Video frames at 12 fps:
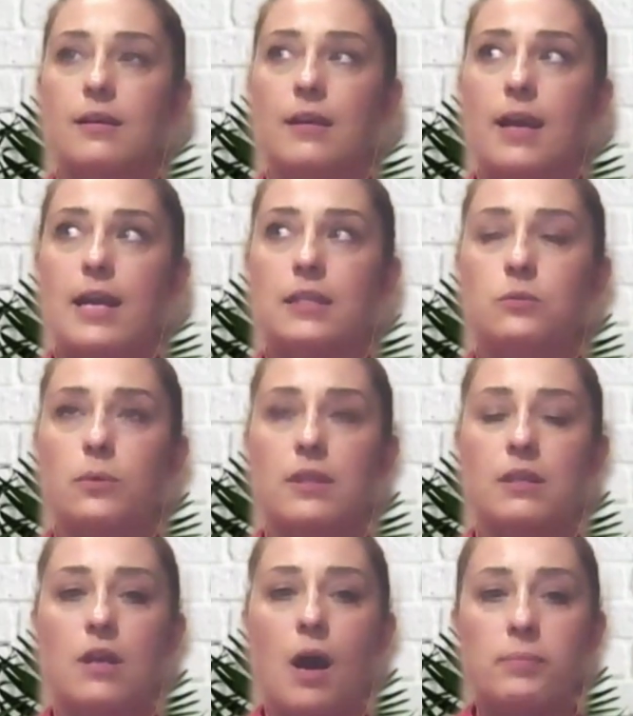and with
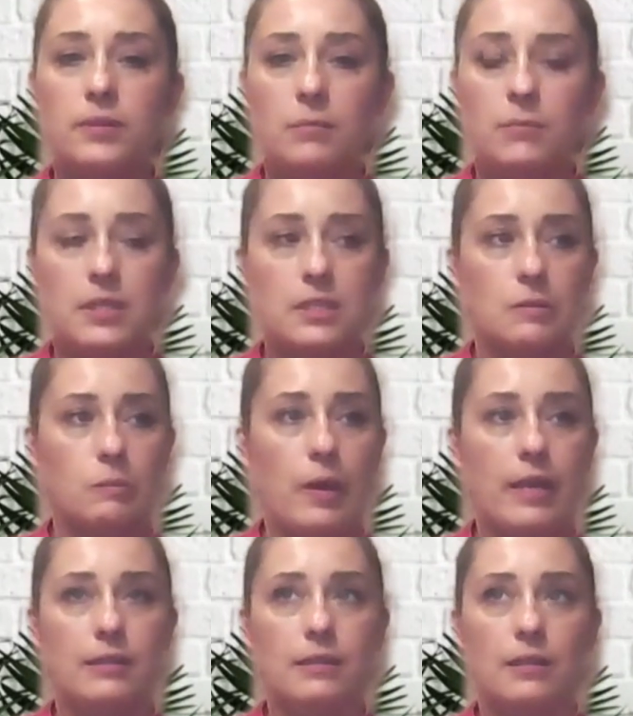an optimism
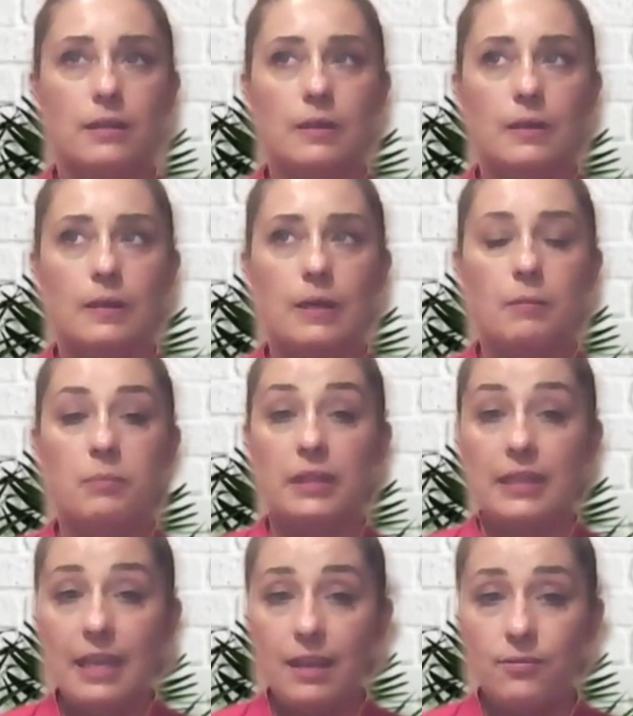and a
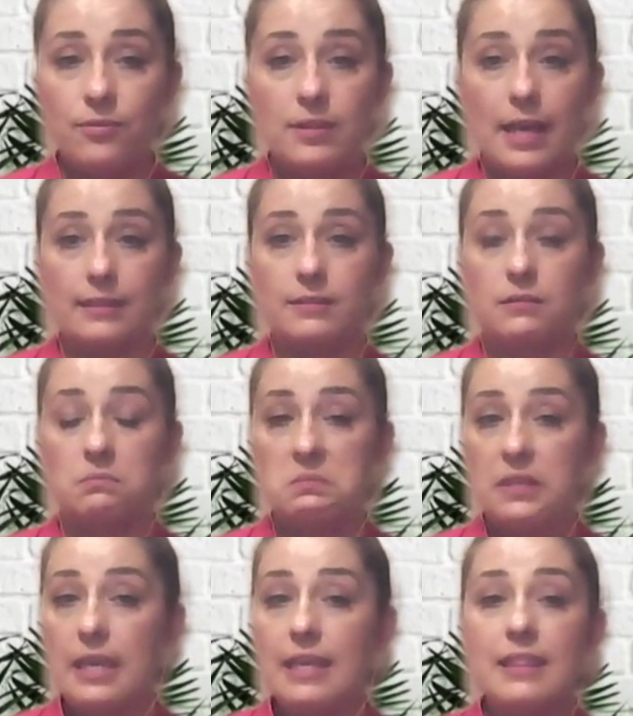belief that
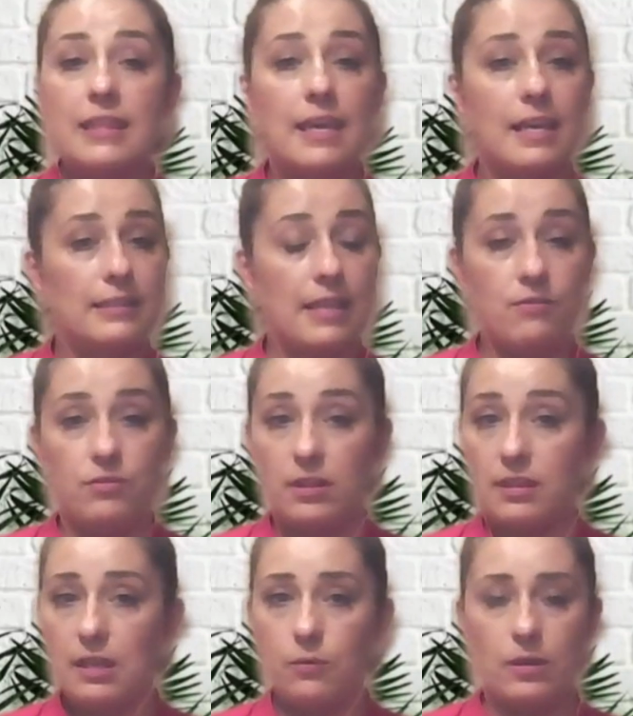in the end
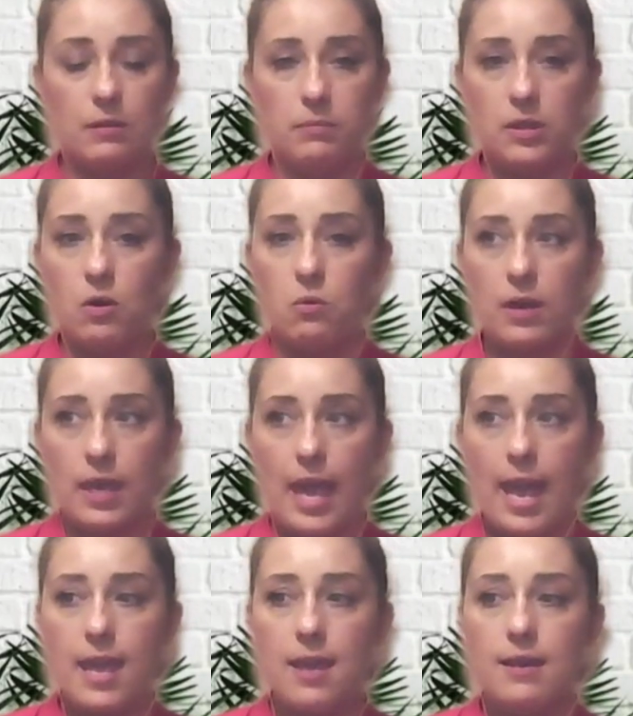everything will be
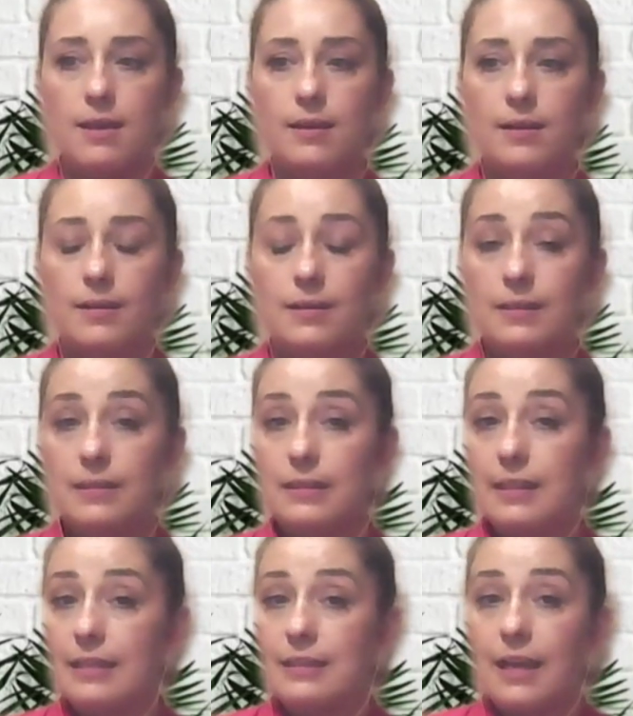okay,
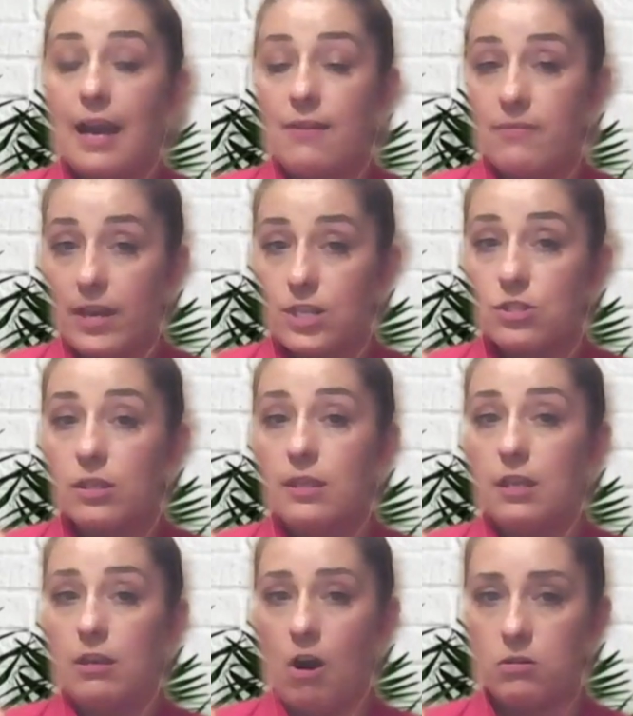that I've
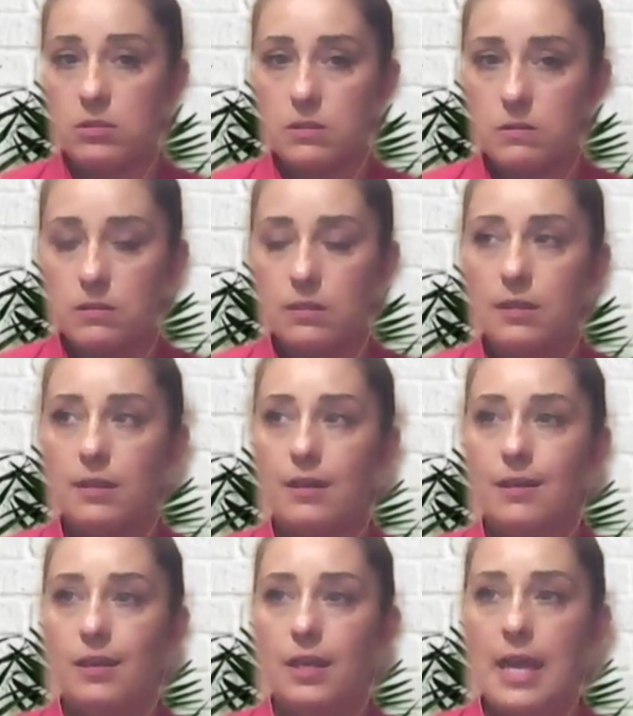actually lost.
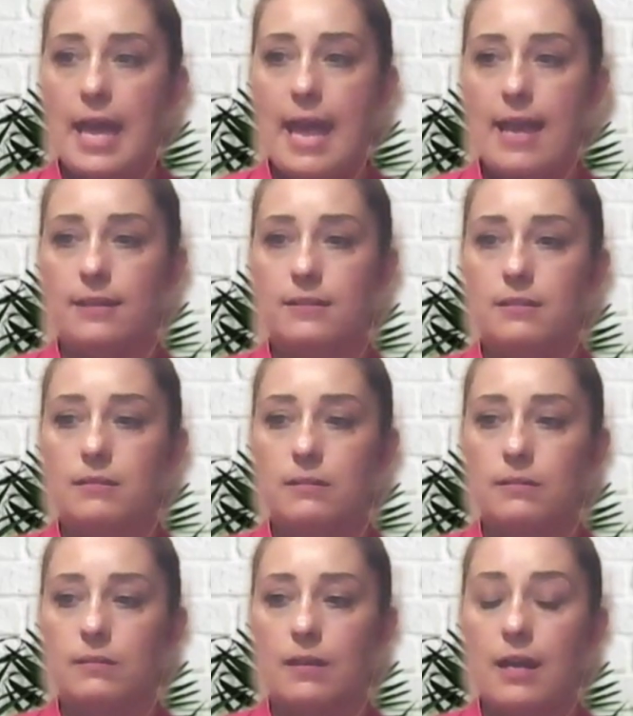And
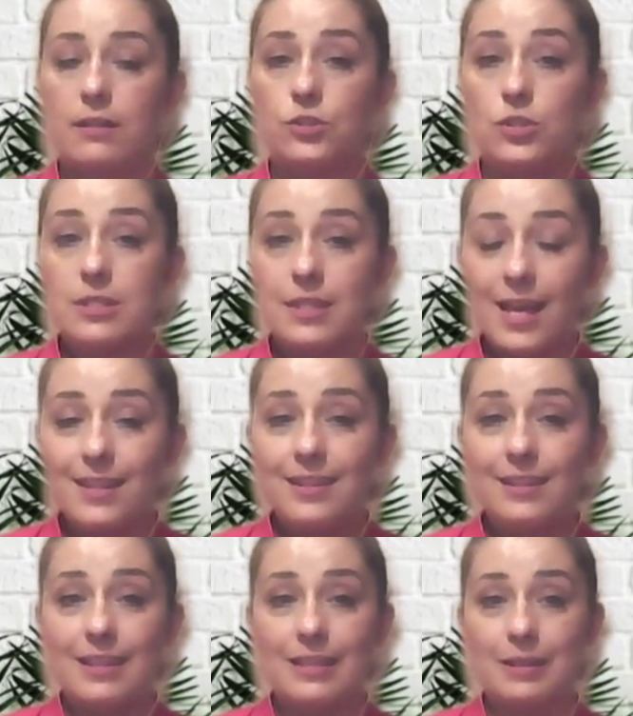
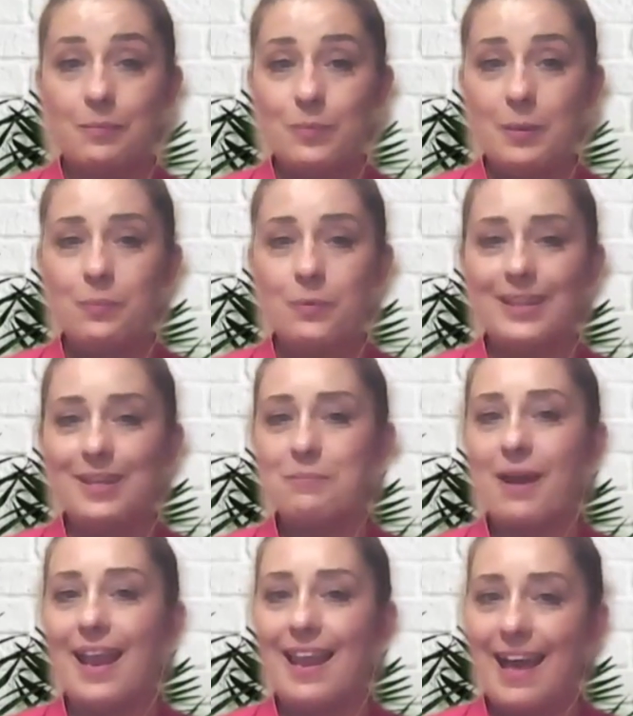understanding that the people in
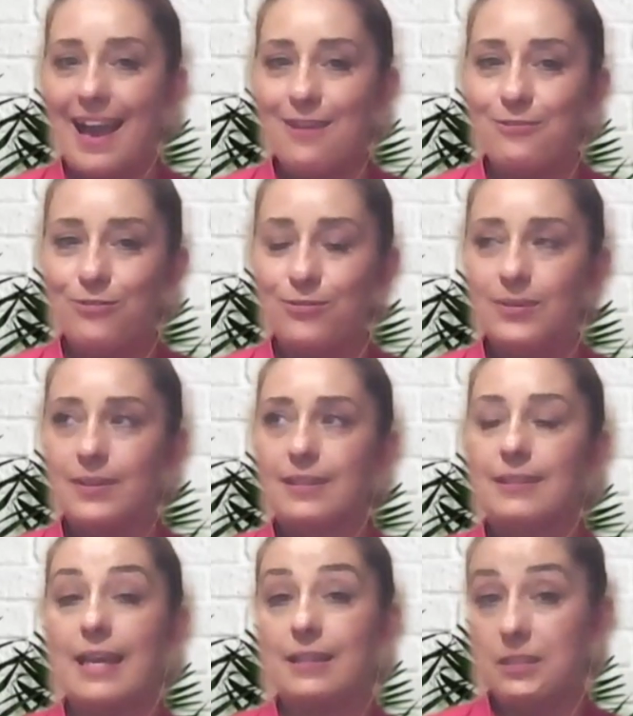my life
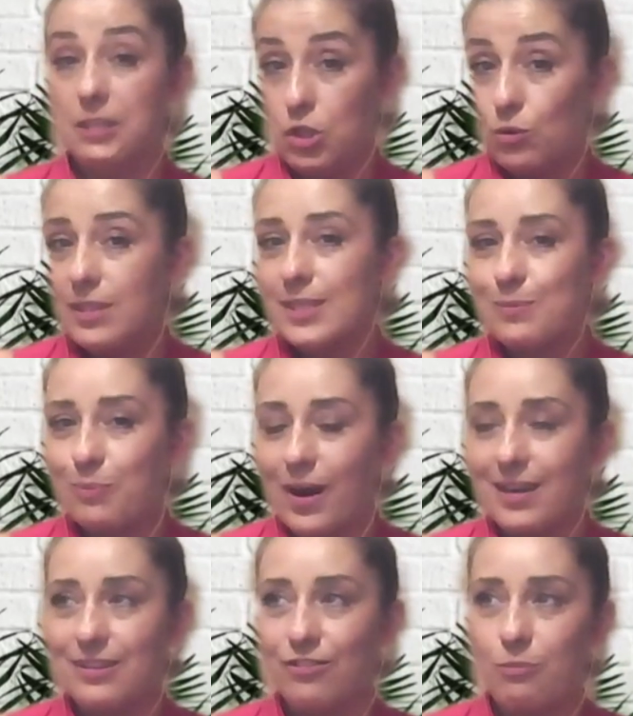that knew this
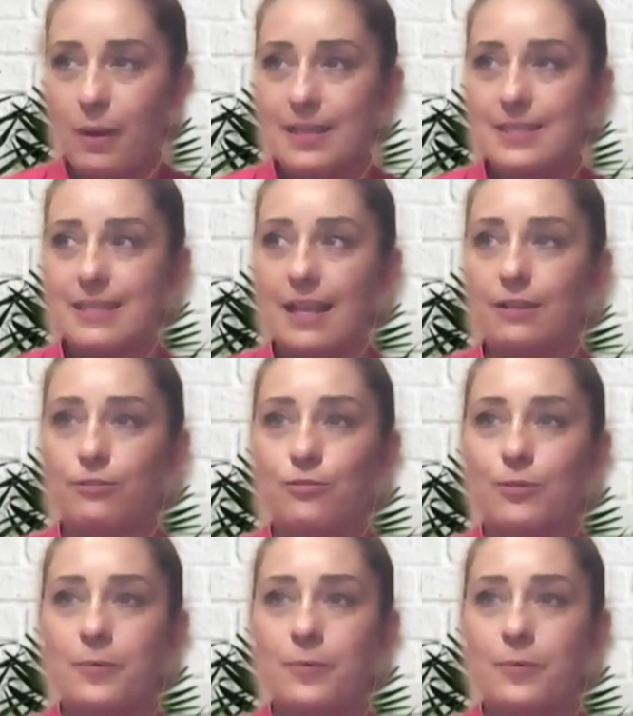part of myself